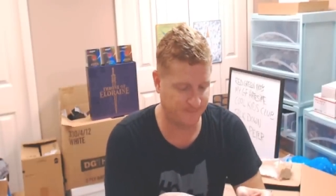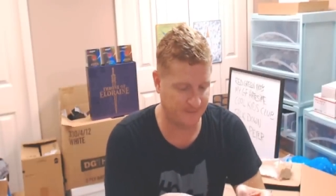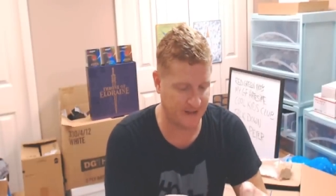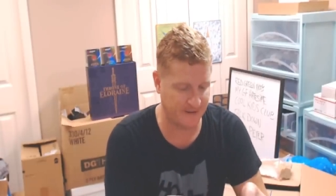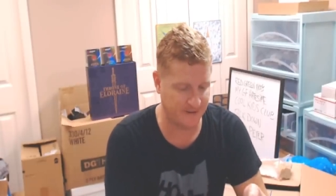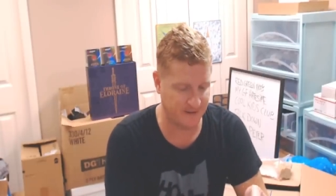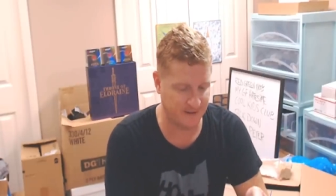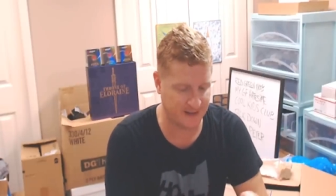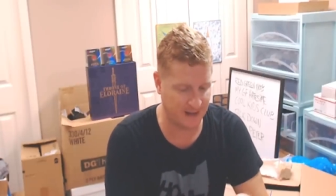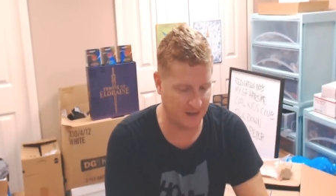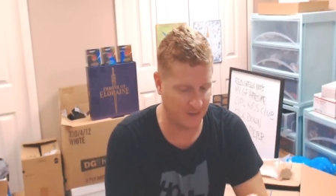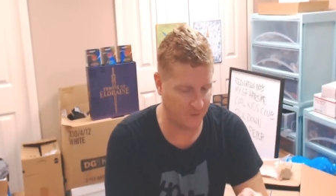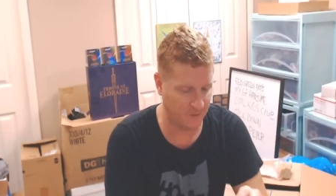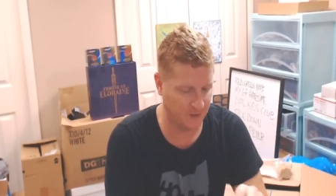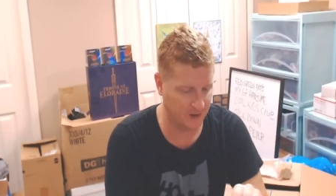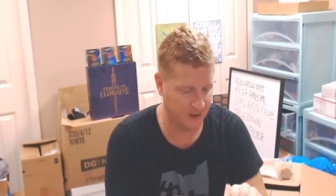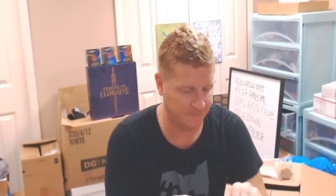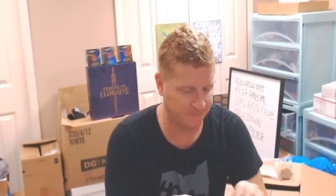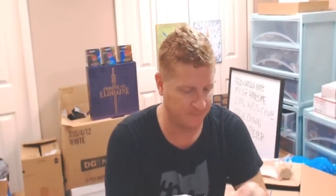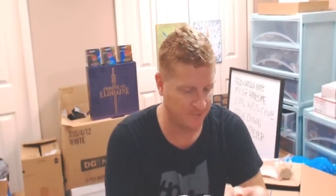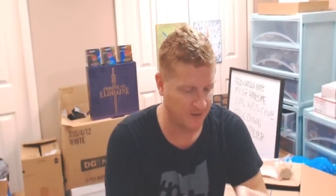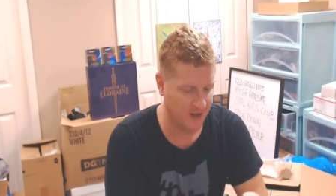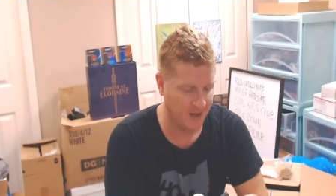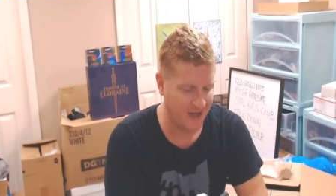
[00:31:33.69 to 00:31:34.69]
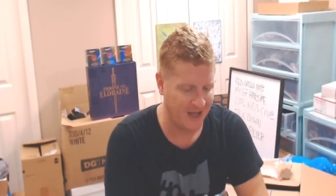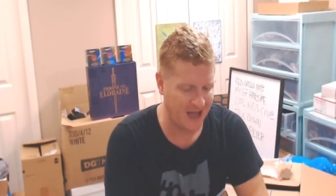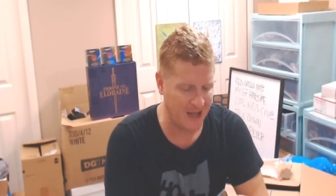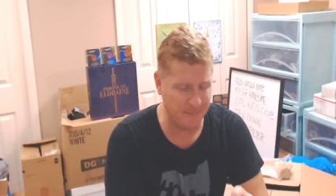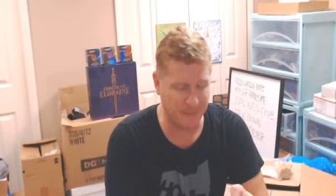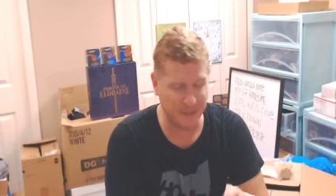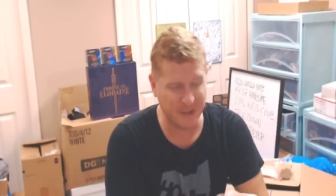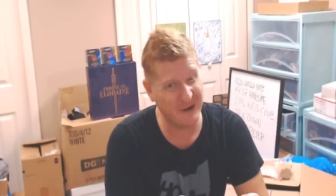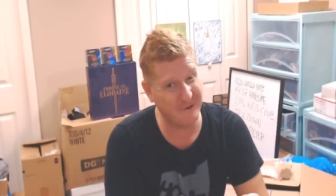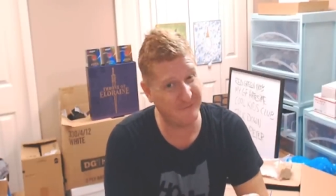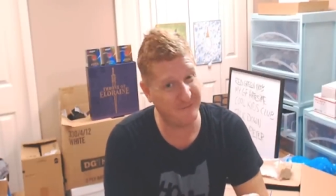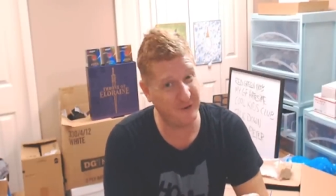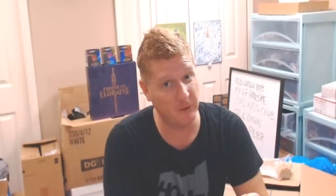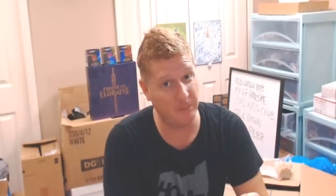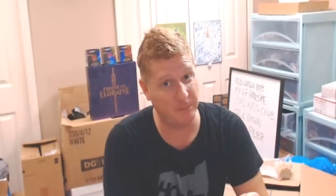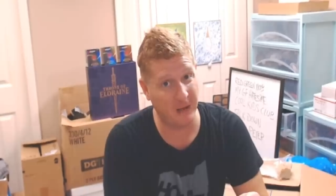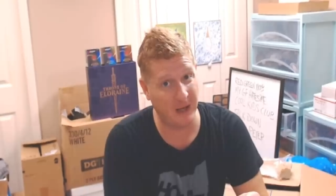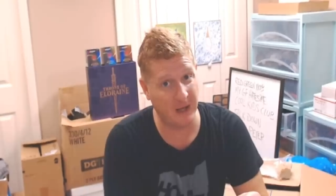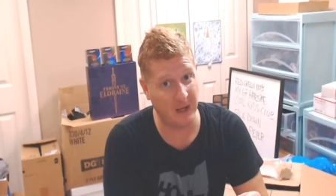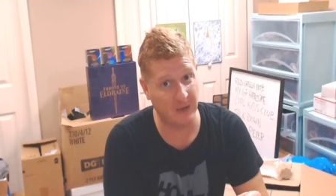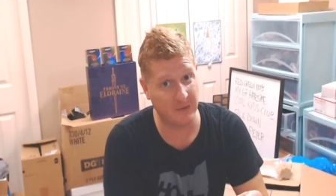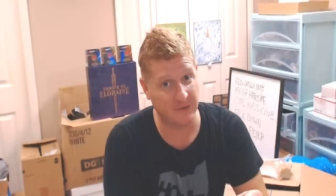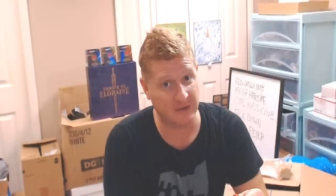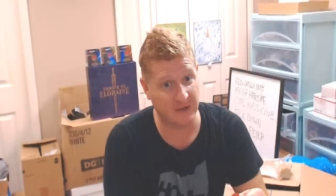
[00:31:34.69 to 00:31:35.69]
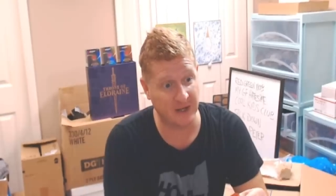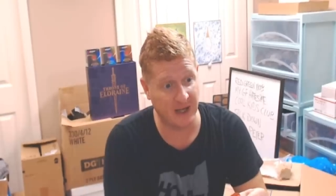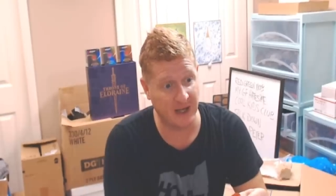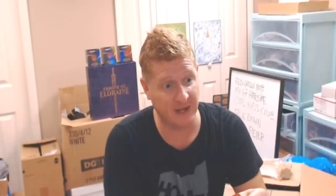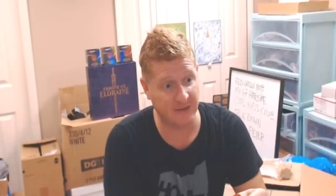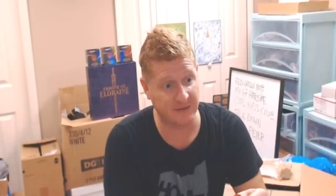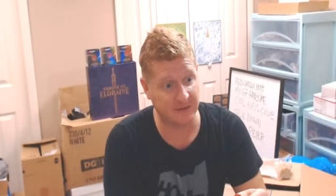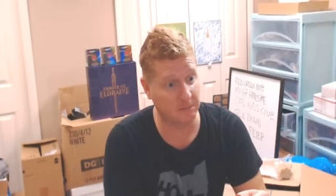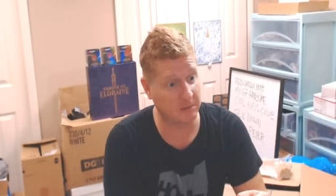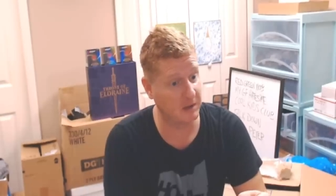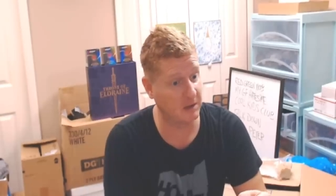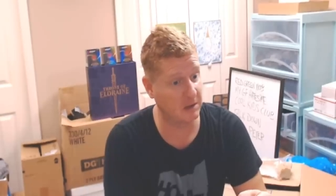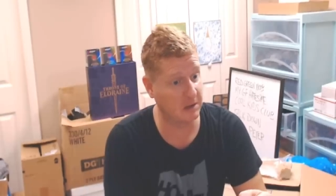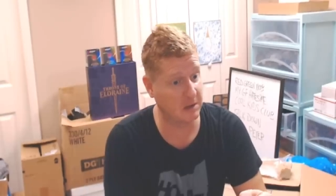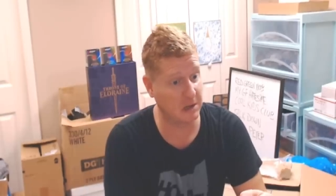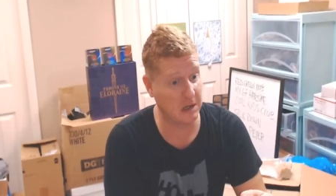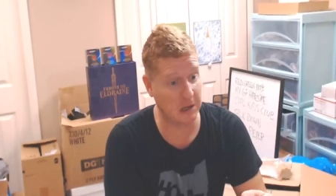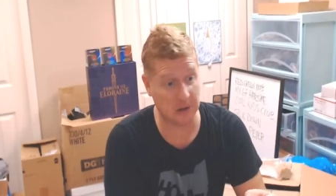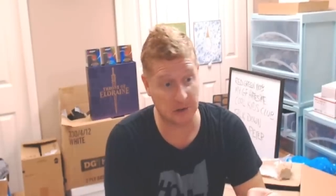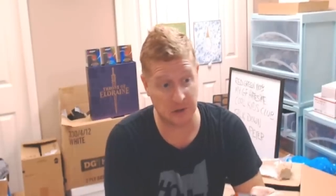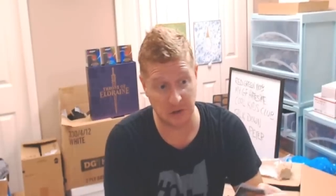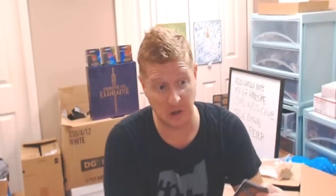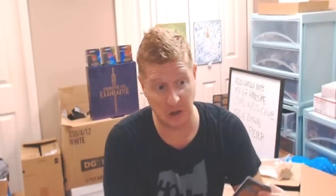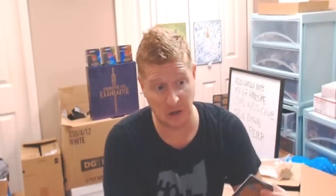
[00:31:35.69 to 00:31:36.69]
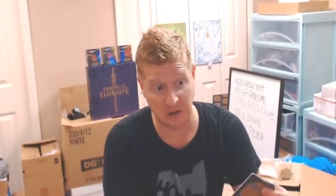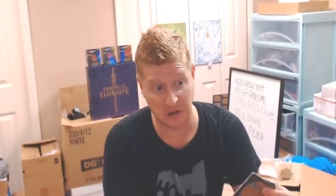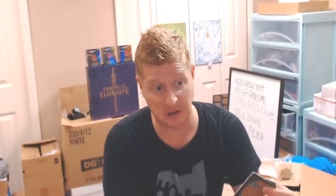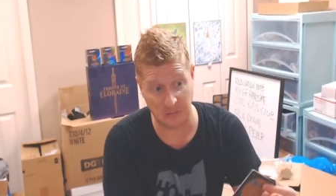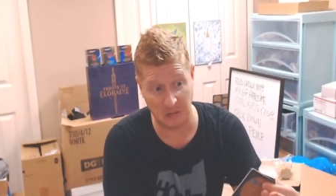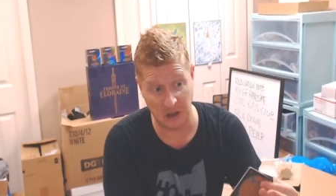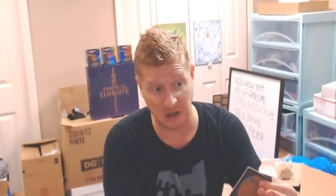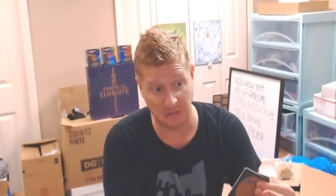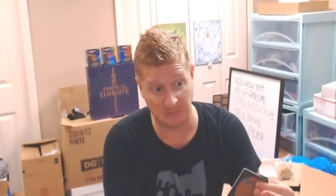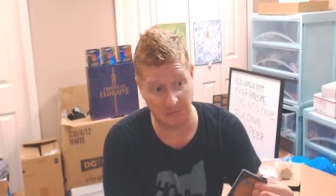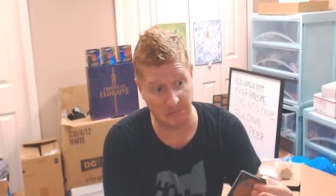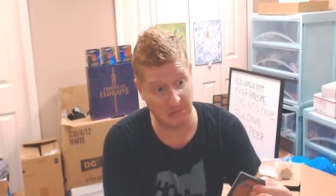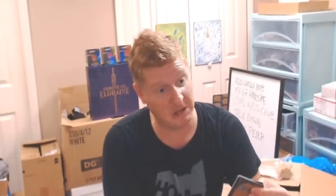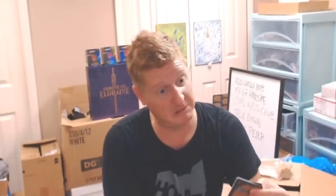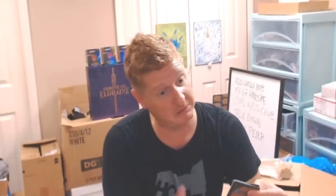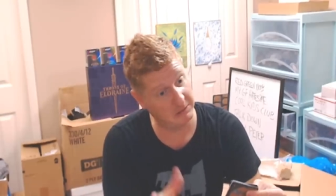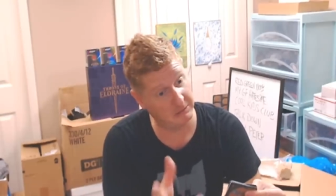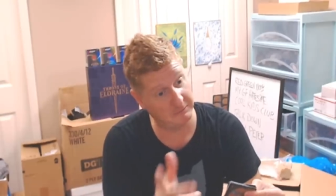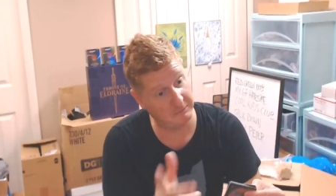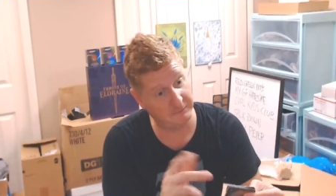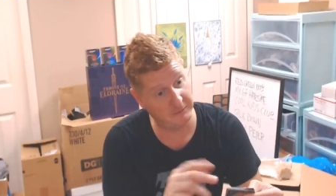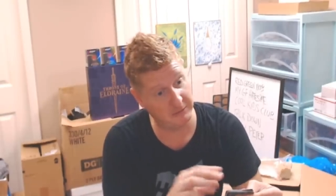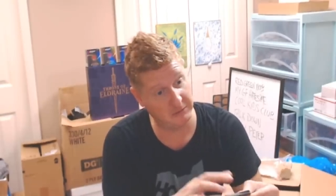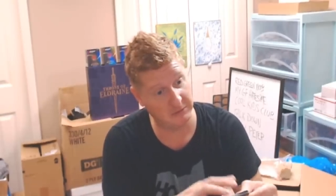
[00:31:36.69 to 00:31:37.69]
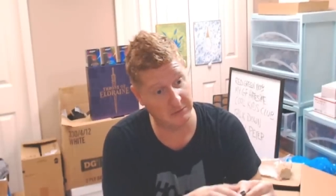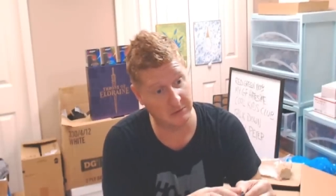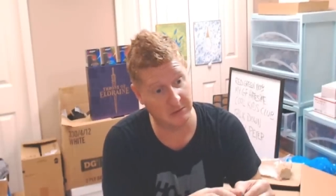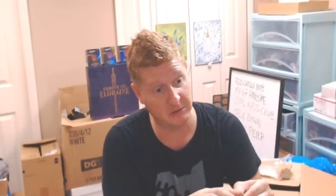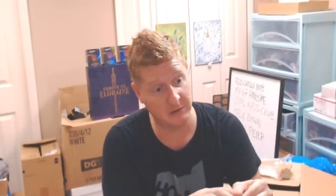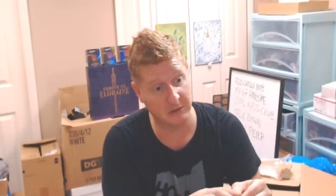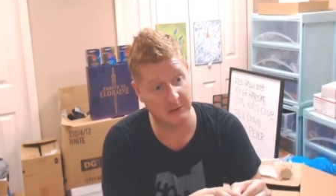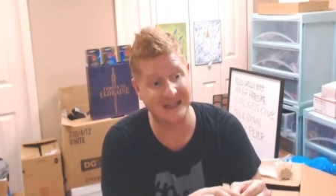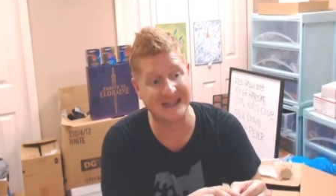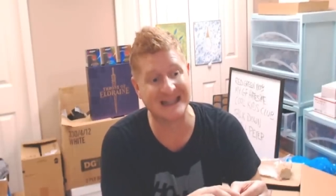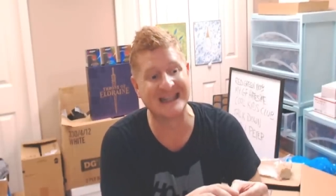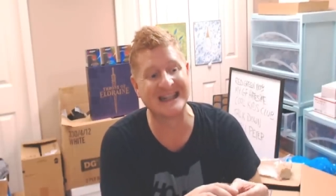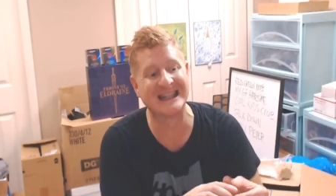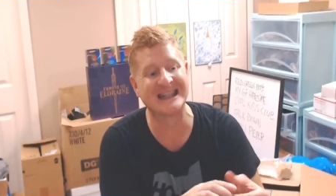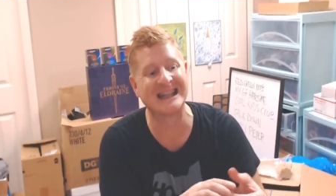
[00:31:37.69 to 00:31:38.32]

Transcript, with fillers: I think I will. I put on a few pounds, guys. I'm getting kind of chunky, man. I'm not really feeling too good.